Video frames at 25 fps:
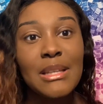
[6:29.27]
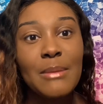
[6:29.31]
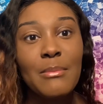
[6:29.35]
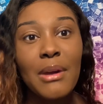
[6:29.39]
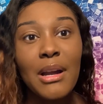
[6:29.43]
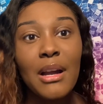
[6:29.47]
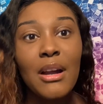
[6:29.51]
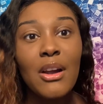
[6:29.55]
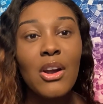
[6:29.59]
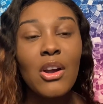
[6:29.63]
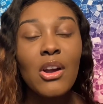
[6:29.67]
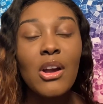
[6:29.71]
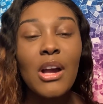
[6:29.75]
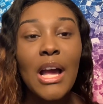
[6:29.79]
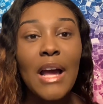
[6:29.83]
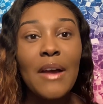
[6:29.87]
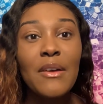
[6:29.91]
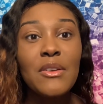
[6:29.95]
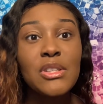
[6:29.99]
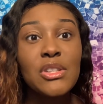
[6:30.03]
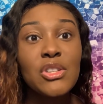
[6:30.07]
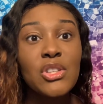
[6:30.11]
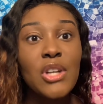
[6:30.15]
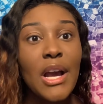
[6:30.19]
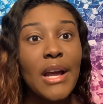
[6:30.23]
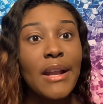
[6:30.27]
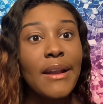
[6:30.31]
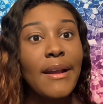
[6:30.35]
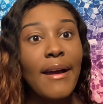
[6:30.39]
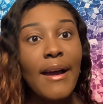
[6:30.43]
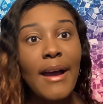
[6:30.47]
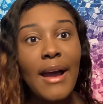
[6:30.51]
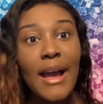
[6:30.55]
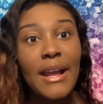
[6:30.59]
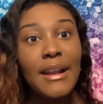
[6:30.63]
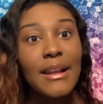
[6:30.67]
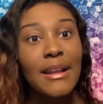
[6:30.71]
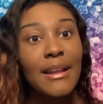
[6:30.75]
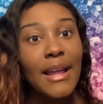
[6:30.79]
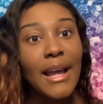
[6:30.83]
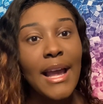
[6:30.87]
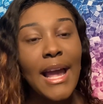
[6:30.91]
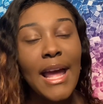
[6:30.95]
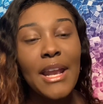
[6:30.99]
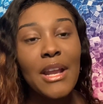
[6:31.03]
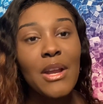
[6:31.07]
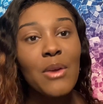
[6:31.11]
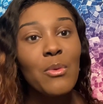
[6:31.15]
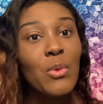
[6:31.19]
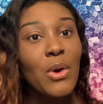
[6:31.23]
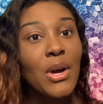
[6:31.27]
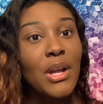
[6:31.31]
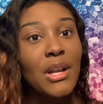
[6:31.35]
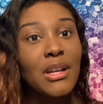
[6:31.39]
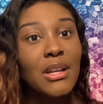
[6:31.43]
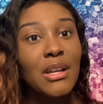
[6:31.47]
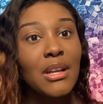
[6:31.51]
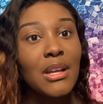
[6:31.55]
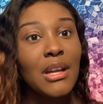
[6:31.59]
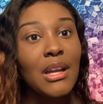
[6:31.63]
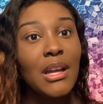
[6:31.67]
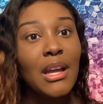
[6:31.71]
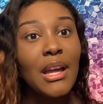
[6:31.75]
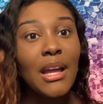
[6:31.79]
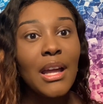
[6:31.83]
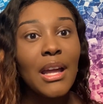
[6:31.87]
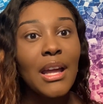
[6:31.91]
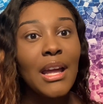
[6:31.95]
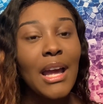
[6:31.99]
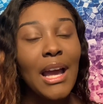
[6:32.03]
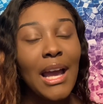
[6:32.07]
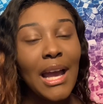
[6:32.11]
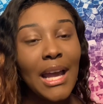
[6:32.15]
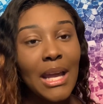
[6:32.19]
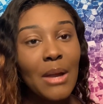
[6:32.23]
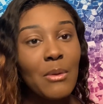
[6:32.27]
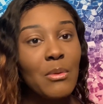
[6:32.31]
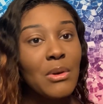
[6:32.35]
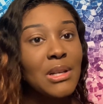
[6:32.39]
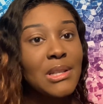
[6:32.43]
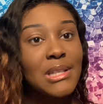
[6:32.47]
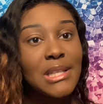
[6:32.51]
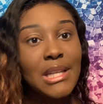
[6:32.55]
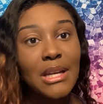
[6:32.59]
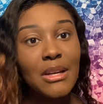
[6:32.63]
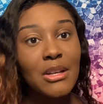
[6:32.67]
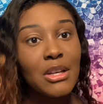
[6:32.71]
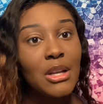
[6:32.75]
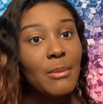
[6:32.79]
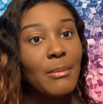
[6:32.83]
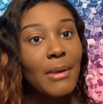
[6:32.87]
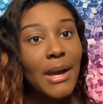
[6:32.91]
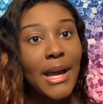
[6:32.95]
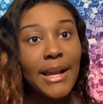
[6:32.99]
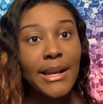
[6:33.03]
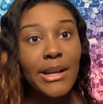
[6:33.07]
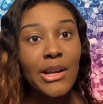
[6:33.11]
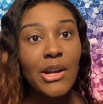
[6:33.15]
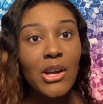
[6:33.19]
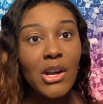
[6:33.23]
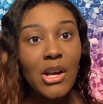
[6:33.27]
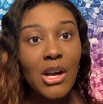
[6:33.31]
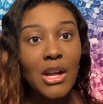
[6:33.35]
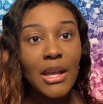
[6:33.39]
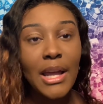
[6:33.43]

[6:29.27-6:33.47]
But girl, I was trying to hide it. Like I didn't want to tell nobody, girl.